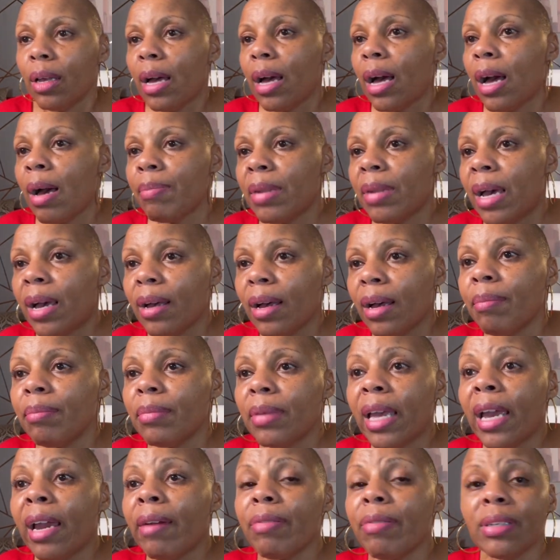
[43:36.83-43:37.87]
I'm not,
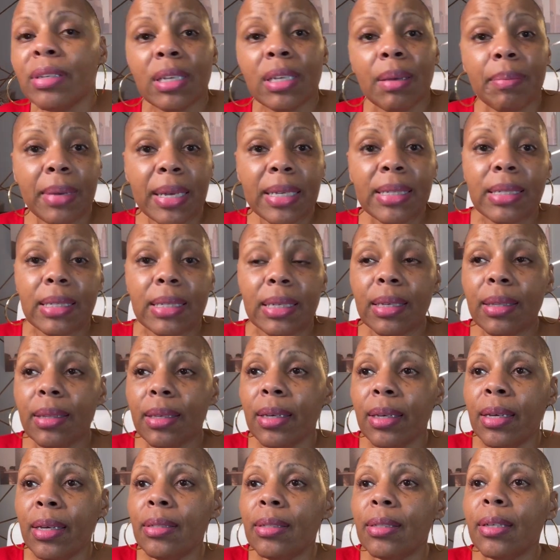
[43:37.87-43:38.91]
I'm, every time I see
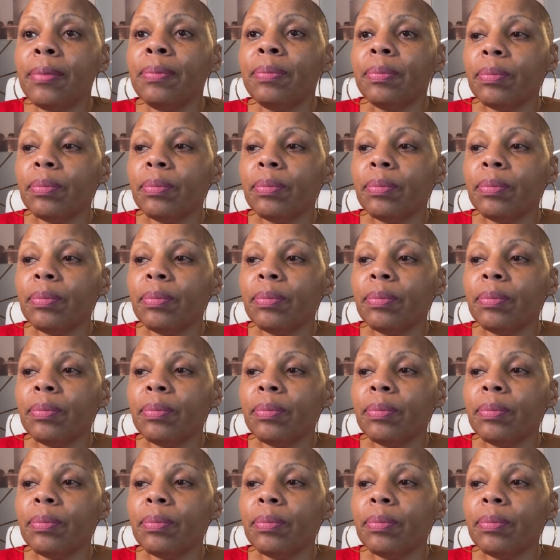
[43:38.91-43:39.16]
these,